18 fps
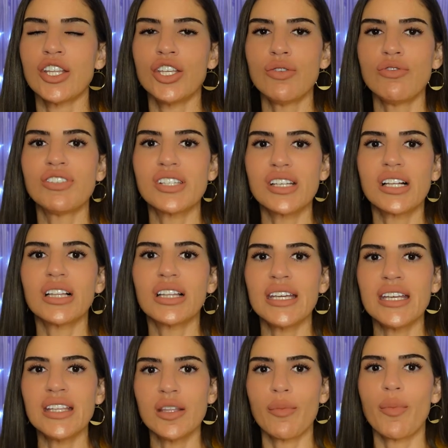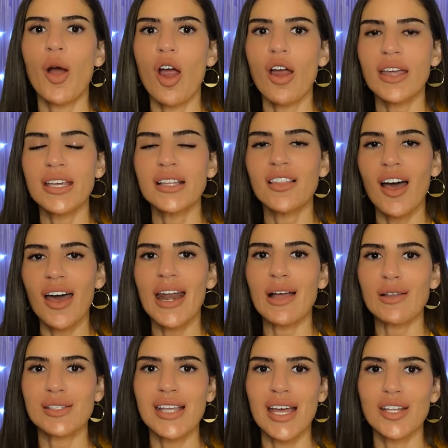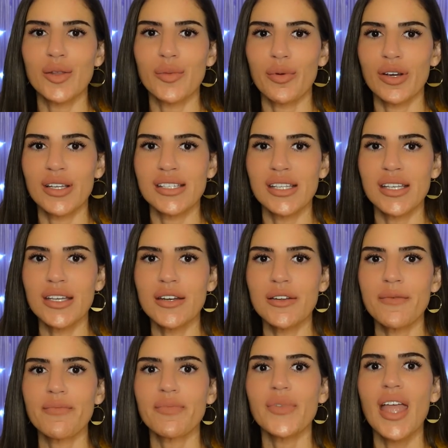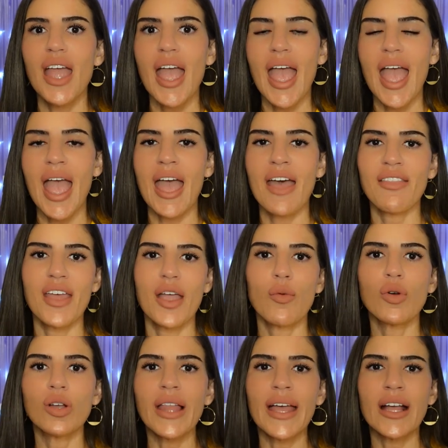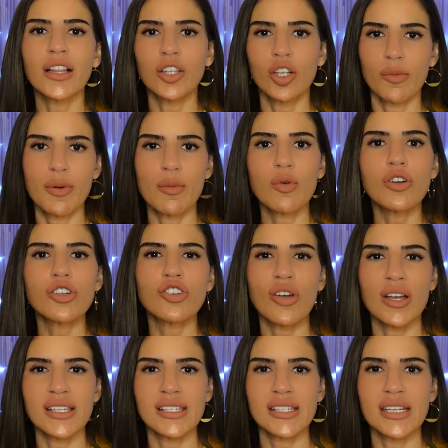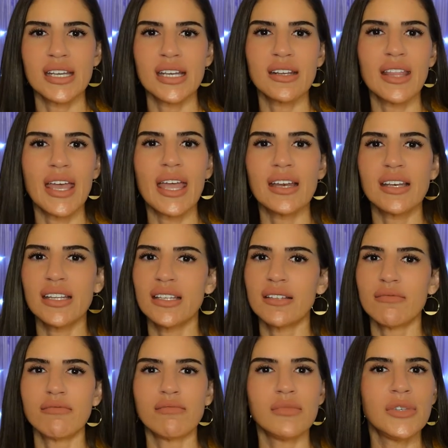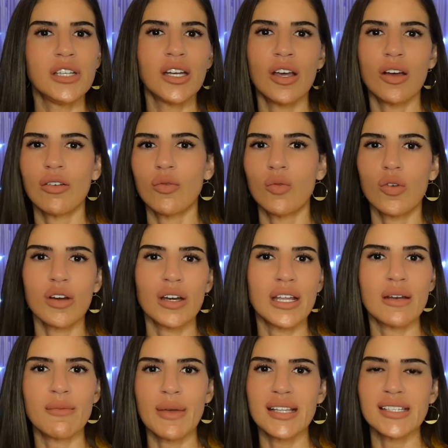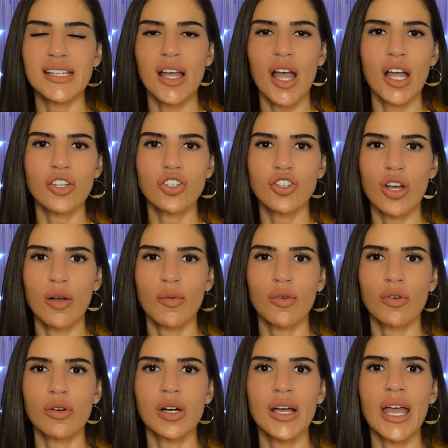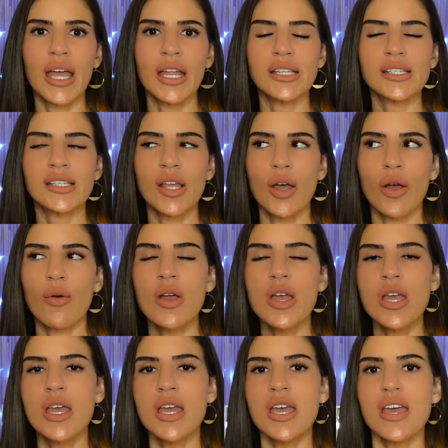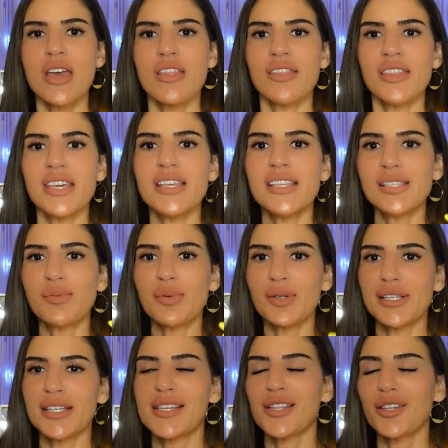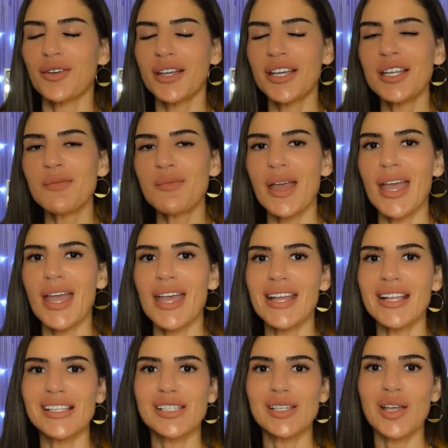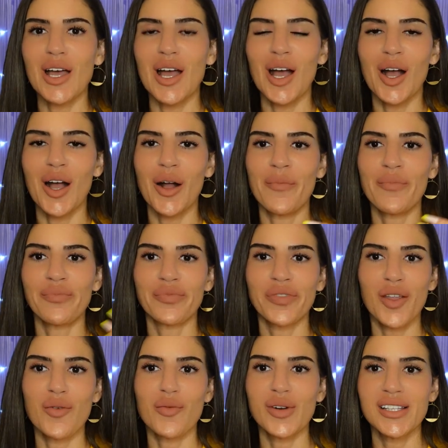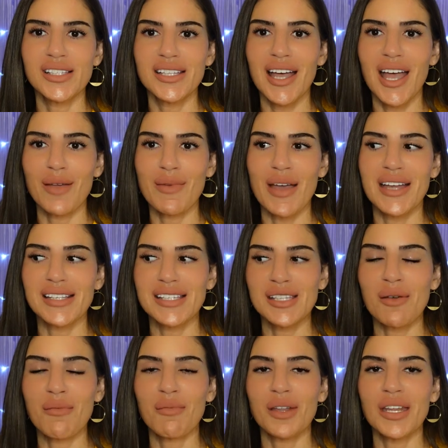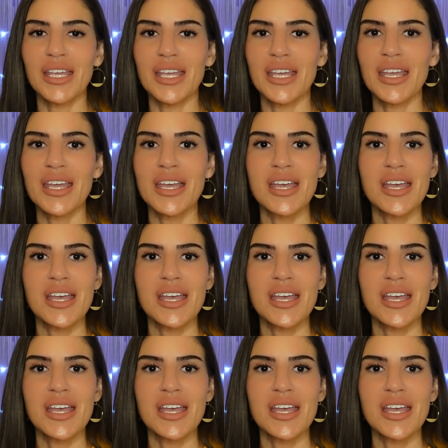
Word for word: used to clean the parking lot outside the prison and they were like a little bit more trusted they didn't you know weren't inmates that got in trouble and so these particular inmates um, one time had somebody